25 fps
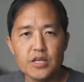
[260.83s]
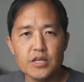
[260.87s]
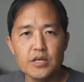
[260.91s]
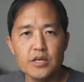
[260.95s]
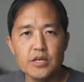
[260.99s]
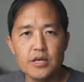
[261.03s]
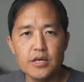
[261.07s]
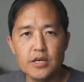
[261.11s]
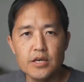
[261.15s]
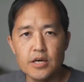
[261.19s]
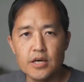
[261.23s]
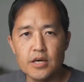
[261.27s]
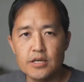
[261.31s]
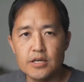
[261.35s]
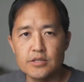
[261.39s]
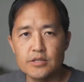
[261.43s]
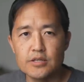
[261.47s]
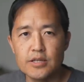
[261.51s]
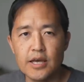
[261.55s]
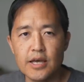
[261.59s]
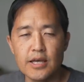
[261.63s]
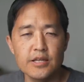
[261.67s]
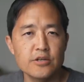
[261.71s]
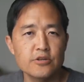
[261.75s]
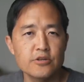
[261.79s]

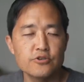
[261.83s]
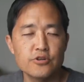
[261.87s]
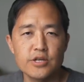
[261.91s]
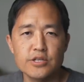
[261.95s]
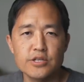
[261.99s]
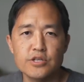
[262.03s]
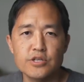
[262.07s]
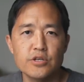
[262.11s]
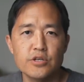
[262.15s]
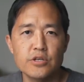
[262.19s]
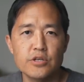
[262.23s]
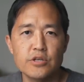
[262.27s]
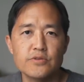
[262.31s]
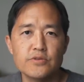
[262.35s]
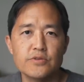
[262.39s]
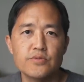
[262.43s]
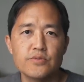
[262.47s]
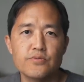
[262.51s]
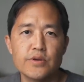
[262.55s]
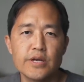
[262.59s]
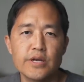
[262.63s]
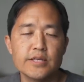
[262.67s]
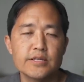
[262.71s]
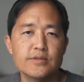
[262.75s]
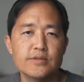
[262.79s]
10-year treasury note
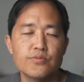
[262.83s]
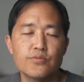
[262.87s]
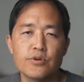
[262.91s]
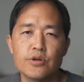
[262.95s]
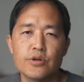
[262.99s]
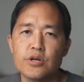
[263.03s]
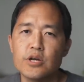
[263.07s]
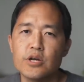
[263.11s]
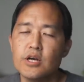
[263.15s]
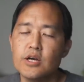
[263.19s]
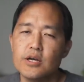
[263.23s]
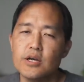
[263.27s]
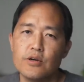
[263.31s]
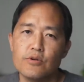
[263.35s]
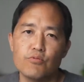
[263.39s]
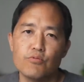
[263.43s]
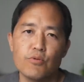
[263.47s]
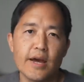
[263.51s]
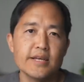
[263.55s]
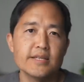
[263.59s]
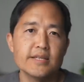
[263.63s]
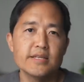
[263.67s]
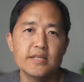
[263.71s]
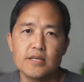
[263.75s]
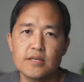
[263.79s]
rates were
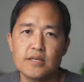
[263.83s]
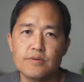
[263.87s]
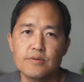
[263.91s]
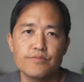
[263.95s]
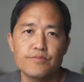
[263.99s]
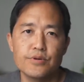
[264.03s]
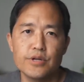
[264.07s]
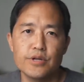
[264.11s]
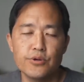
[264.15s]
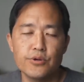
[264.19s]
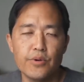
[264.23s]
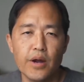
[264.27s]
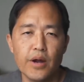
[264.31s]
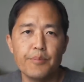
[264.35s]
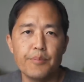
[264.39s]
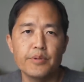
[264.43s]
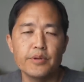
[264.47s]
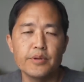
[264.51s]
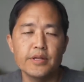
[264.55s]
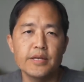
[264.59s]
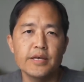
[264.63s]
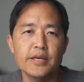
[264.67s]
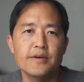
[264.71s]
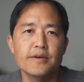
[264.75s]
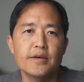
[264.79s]
rising pretty
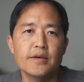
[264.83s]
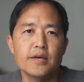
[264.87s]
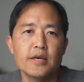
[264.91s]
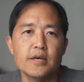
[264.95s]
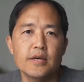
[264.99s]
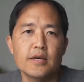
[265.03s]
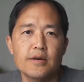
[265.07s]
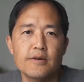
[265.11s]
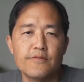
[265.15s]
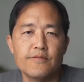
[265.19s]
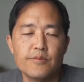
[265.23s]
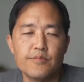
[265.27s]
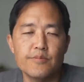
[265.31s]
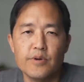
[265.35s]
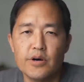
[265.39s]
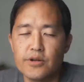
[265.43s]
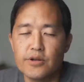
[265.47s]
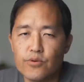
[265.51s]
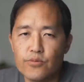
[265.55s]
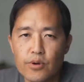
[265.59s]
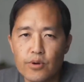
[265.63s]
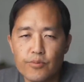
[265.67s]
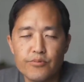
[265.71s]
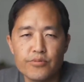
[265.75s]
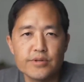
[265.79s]
rapidly from under
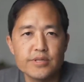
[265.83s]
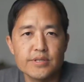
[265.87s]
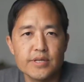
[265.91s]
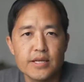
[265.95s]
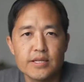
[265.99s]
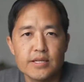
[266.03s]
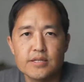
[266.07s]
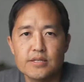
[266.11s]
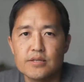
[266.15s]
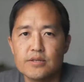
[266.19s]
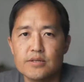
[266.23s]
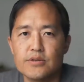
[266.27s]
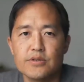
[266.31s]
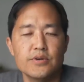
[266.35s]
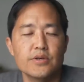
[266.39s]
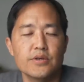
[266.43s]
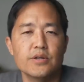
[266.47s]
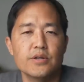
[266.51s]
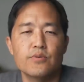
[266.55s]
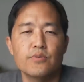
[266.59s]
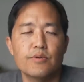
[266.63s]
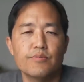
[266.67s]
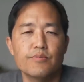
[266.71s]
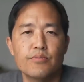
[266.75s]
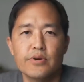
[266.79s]
1% to
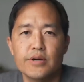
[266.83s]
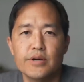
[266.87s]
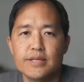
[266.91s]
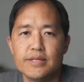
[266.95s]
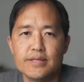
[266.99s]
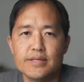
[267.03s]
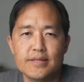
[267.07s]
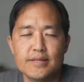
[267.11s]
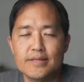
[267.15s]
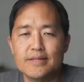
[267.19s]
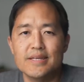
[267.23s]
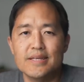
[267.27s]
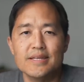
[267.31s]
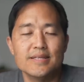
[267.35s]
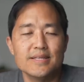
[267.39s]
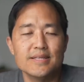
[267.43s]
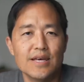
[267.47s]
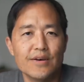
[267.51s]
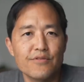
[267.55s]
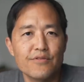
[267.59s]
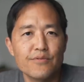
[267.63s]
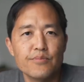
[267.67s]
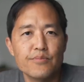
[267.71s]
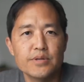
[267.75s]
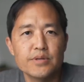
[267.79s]

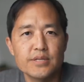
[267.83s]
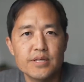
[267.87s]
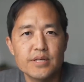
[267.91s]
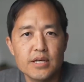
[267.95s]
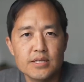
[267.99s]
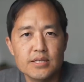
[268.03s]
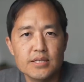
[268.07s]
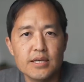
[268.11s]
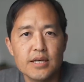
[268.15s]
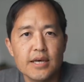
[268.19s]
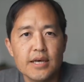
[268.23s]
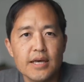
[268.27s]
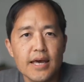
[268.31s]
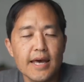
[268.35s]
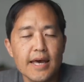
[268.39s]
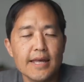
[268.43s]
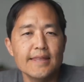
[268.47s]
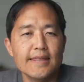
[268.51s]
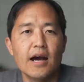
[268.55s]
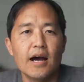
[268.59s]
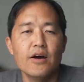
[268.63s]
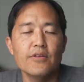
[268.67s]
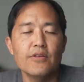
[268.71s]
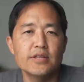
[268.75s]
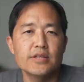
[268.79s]
1.7%. And
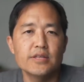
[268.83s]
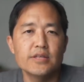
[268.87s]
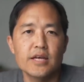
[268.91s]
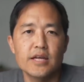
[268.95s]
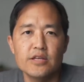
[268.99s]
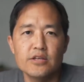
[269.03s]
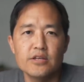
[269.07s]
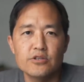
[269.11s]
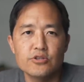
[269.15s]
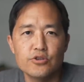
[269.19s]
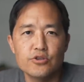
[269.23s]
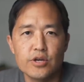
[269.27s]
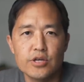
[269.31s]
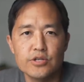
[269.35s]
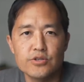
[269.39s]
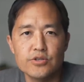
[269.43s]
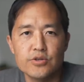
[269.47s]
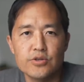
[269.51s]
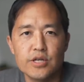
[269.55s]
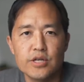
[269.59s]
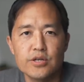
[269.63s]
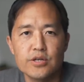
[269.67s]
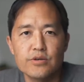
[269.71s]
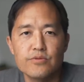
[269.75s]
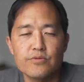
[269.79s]
now the 10-year
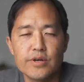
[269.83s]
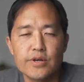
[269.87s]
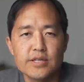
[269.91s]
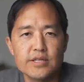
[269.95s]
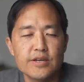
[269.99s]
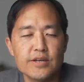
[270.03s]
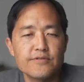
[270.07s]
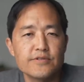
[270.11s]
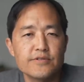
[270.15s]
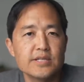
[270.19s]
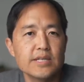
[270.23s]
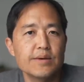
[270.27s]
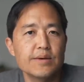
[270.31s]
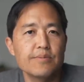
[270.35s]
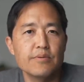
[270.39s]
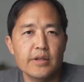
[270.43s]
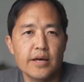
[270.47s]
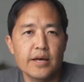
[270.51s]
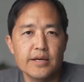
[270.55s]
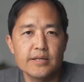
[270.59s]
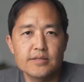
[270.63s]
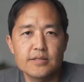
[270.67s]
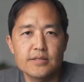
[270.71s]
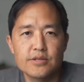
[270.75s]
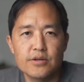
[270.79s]
treasury rates have
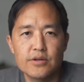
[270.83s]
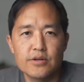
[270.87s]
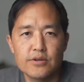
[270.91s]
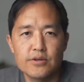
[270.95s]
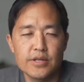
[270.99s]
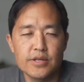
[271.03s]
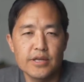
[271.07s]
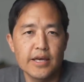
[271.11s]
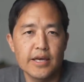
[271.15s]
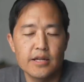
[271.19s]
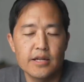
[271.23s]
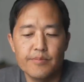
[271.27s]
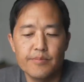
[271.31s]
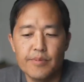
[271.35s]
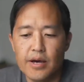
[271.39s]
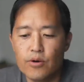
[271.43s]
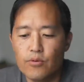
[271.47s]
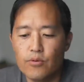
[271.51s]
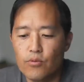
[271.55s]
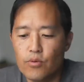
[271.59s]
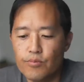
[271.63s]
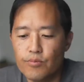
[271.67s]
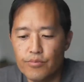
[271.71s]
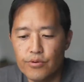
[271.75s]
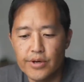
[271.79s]
stabilized currently at about
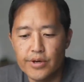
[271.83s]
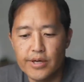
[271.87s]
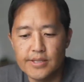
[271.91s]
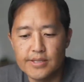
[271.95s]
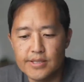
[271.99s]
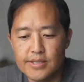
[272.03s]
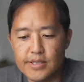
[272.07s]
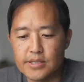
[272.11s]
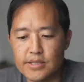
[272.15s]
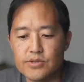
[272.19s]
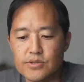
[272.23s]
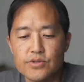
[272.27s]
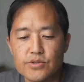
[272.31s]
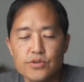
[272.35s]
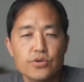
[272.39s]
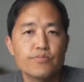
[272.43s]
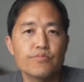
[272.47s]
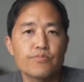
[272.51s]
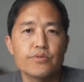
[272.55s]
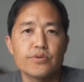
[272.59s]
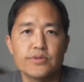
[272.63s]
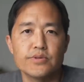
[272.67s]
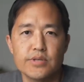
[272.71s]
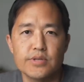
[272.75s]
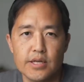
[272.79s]

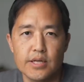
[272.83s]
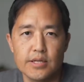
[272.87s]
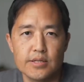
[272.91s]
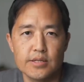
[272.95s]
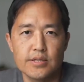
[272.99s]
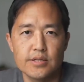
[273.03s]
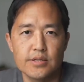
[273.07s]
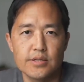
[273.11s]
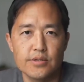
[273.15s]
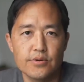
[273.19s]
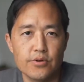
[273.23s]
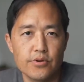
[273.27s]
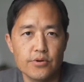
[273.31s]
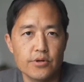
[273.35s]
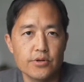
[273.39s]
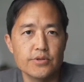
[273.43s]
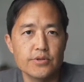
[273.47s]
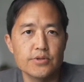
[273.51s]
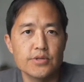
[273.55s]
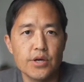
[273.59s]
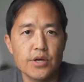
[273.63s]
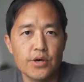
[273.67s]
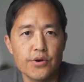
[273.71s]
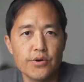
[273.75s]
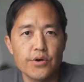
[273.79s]
1.62% or
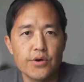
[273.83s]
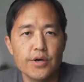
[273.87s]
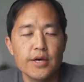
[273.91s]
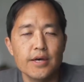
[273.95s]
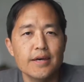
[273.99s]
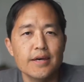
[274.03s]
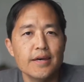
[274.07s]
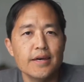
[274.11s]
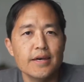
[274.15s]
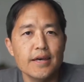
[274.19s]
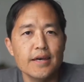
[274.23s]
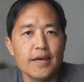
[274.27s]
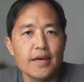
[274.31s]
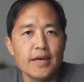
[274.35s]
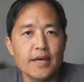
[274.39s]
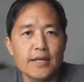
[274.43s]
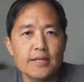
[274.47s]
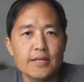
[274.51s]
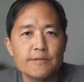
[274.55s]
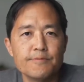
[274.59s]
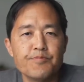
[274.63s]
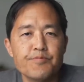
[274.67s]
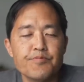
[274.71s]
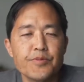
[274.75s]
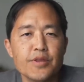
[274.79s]
so.
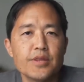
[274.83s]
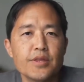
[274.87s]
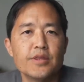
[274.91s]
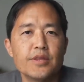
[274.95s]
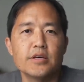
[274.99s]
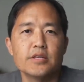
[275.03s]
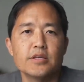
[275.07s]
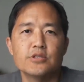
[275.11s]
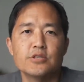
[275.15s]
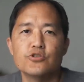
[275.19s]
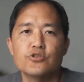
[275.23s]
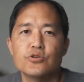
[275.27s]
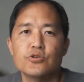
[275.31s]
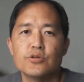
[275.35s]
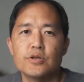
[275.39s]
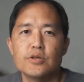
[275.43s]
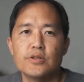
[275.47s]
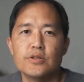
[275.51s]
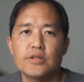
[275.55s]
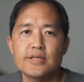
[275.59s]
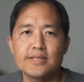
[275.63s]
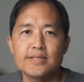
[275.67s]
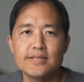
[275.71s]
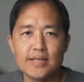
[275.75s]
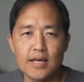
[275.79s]
And
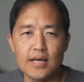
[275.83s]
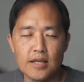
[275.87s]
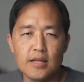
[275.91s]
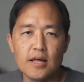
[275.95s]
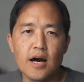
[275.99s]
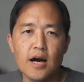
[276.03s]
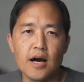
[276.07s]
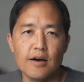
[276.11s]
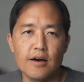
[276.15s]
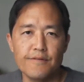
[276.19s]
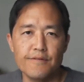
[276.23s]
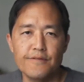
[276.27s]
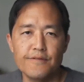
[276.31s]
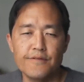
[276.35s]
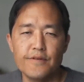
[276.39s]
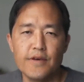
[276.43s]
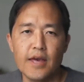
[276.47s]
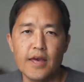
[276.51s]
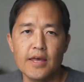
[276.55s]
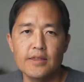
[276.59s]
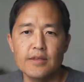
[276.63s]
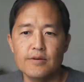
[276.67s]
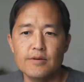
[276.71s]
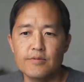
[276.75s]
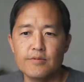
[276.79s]
the sell-off
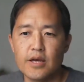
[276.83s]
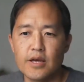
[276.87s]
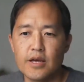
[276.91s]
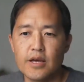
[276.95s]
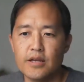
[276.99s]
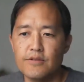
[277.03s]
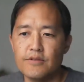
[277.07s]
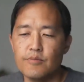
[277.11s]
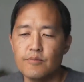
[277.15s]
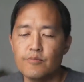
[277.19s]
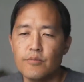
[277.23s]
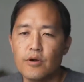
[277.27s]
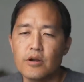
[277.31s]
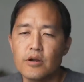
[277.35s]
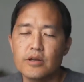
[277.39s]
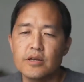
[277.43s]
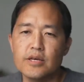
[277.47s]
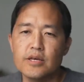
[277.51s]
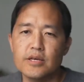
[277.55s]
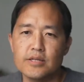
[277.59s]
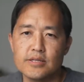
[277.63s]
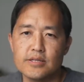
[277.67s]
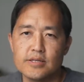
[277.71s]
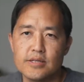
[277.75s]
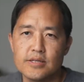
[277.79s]
and the kind of the
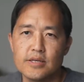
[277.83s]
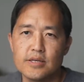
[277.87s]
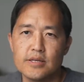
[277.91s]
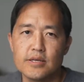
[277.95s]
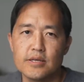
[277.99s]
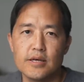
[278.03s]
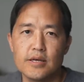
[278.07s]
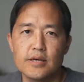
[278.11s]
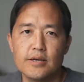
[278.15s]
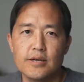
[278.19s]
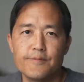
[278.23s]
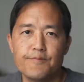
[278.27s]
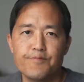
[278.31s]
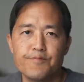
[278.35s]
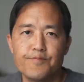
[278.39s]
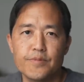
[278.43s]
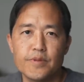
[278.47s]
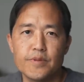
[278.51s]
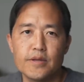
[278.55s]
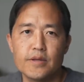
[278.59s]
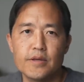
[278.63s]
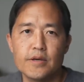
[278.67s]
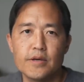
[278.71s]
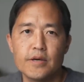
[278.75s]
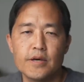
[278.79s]
market
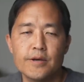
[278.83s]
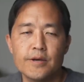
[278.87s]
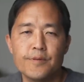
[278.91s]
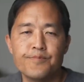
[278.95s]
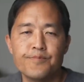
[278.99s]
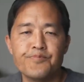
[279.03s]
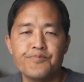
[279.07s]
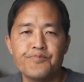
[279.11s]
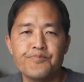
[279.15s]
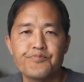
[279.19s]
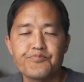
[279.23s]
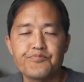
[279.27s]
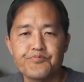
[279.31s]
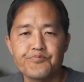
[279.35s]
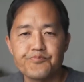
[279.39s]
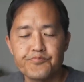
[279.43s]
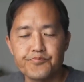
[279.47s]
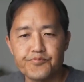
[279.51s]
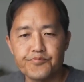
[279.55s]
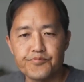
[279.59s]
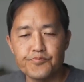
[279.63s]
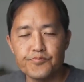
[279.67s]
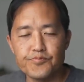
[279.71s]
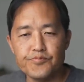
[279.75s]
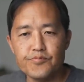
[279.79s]

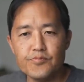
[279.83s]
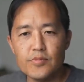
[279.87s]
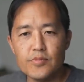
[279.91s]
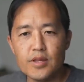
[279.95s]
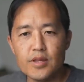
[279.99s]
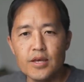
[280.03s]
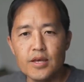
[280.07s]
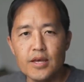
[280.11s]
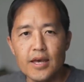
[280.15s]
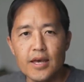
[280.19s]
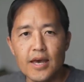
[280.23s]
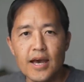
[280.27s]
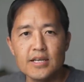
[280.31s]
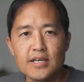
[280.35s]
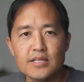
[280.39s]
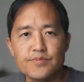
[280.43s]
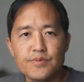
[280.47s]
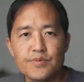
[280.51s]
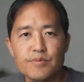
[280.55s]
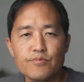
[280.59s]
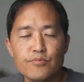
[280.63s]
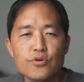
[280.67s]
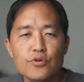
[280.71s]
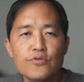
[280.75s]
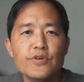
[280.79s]
has
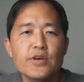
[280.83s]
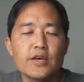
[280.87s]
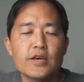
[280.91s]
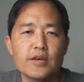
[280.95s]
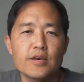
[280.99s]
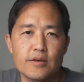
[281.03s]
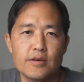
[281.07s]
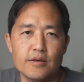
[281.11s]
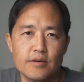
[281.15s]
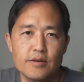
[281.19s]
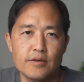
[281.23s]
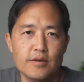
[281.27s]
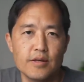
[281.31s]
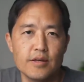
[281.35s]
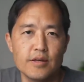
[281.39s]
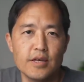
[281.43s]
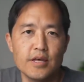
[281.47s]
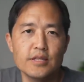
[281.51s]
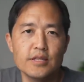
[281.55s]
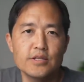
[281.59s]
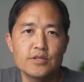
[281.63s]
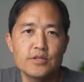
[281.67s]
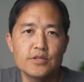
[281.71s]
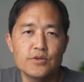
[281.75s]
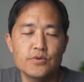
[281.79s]
been moving
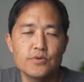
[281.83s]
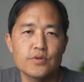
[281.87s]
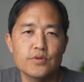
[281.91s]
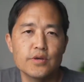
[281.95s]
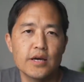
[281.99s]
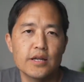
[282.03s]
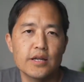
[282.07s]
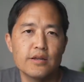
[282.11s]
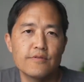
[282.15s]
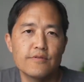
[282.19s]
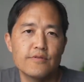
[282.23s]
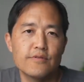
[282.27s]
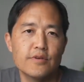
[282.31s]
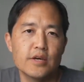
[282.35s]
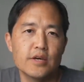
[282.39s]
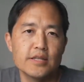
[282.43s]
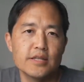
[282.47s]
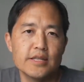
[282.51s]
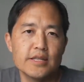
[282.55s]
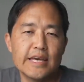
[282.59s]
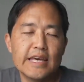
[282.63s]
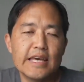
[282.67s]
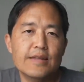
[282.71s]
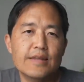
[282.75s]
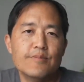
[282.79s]
into kind of
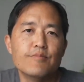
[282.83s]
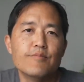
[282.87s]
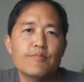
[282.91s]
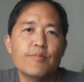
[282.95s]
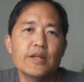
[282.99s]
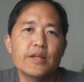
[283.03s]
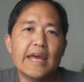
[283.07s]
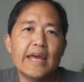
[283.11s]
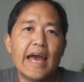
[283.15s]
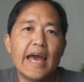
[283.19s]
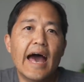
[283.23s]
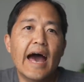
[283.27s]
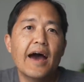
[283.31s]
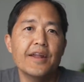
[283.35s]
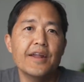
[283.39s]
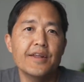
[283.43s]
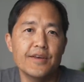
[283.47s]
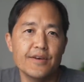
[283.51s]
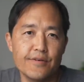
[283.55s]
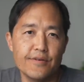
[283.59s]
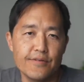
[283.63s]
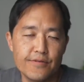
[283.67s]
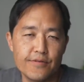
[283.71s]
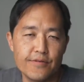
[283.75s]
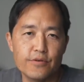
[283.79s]
taking money out
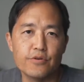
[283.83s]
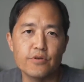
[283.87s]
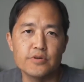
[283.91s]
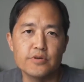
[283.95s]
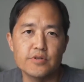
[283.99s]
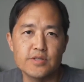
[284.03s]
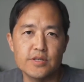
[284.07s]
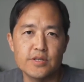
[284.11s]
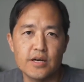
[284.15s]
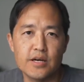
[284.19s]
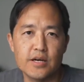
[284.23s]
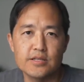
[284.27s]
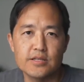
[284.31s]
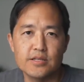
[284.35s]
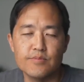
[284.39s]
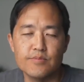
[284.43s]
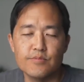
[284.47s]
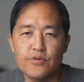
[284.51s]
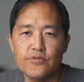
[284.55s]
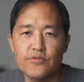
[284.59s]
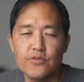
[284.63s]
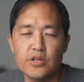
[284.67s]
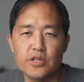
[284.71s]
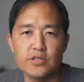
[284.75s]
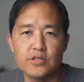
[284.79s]
of growth stocks and
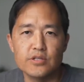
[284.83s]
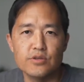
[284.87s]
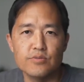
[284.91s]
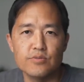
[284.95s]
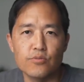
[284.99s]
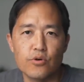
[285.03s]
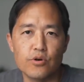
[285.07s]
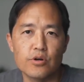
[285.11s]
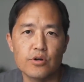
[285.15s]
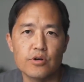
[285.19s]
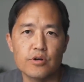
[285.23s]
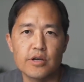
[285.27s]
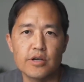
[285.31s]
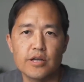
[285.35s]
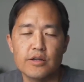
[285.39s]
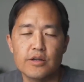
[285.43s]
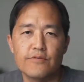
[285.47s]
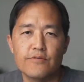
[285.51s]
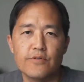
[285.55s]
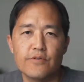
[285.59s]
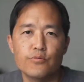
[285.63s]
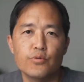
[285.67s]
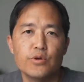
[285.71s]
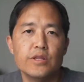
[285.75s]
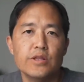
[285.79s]
moving into more kind
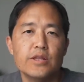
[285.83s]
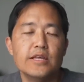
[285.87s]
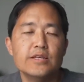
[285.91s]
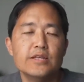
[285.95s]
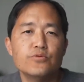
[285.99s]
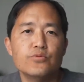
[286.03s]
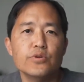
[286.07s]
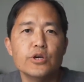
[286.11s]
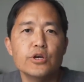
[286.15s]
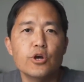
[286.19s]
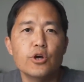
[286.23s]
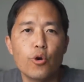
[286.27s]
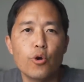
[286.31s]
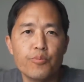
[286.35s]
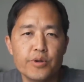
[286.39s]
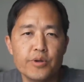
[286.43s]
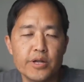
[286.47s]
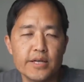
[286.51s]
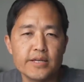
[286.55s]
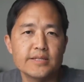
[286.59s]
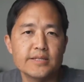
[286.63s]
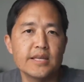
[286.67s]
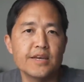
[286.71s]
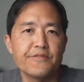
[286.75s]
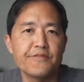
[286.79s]
of these
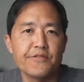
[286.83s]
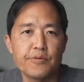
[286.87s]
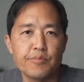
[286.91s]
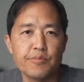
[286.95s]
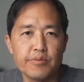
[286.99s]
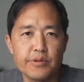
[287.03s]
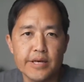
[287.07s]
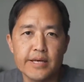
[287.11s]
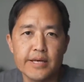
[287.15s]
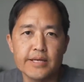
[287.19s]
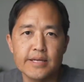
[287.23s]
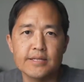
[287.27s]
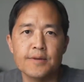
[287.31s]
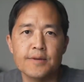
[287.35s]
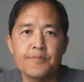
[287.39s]
reopening safer plays.